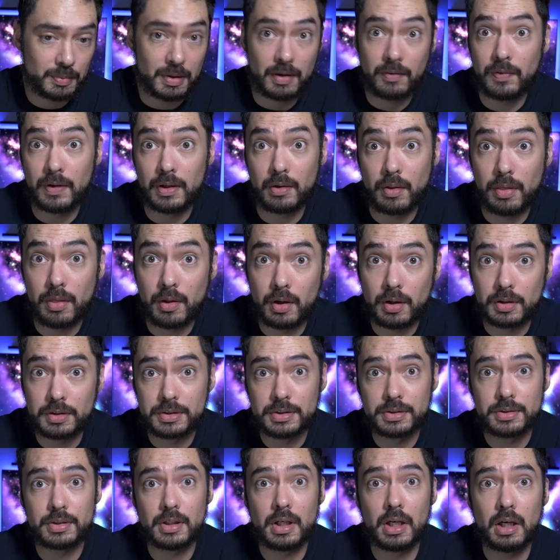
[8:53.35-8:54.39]
my final
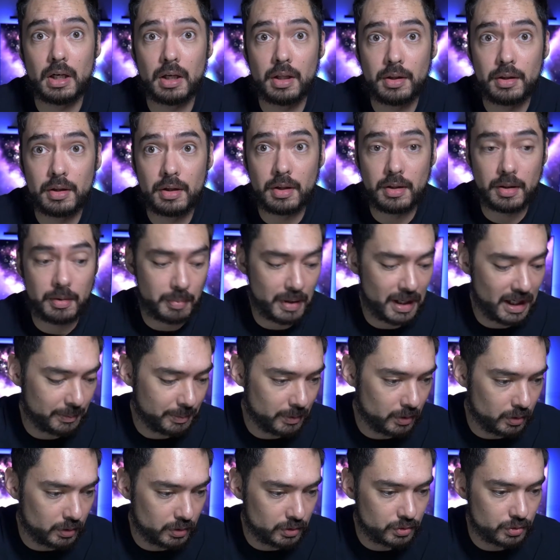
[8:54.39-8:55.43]
thoughts on the
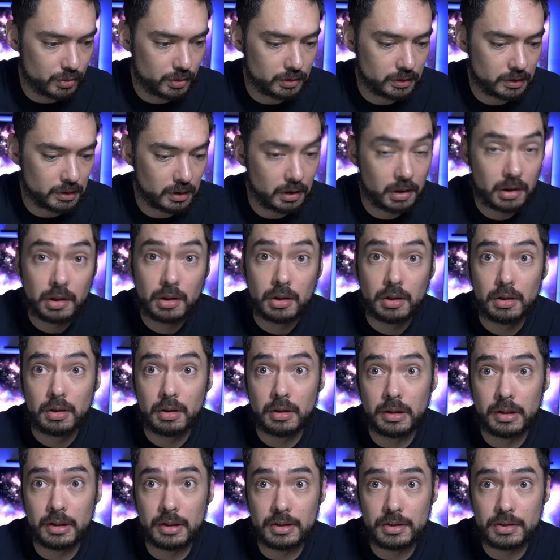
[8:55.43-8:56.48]
backbone controller.
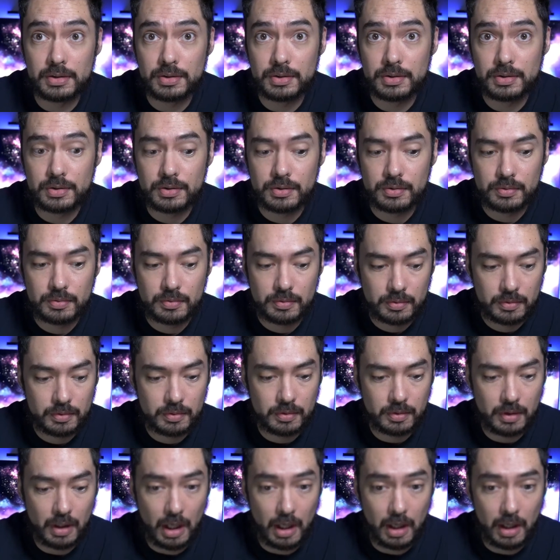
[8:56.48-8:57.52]
It's
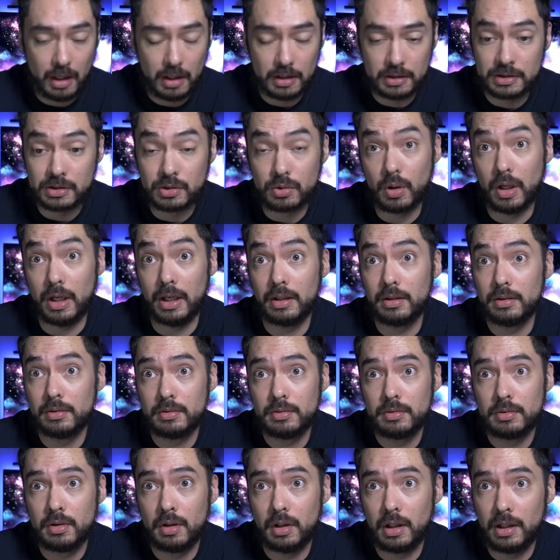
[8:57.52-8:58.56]
great.
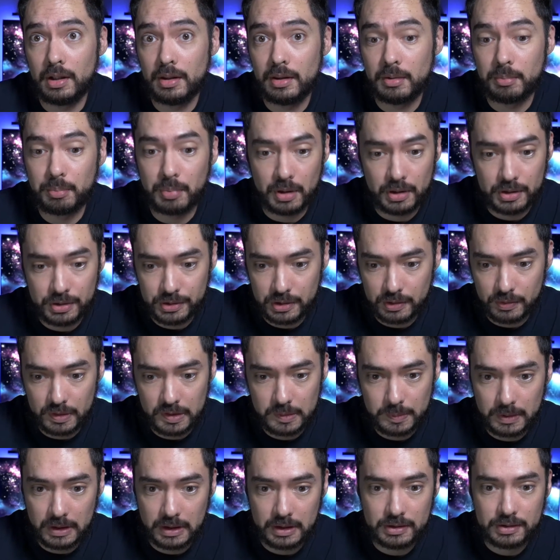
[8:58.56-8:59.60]
All right, the buttons are
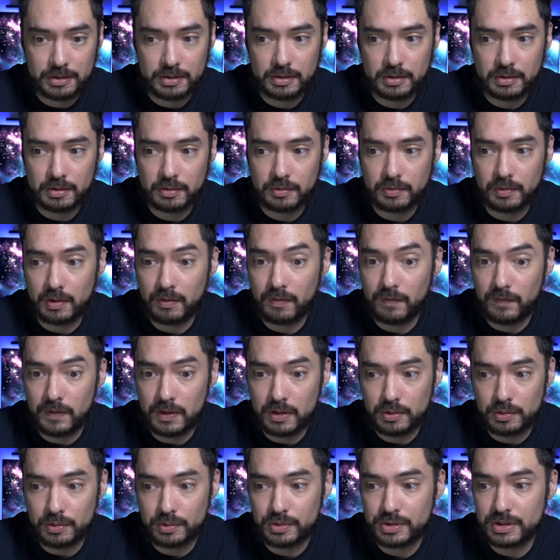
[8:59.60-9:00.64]
responsive. It
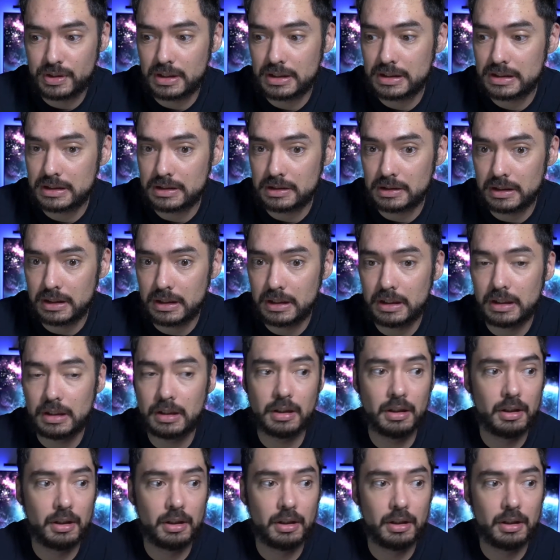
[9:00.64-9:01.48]
feels sleek.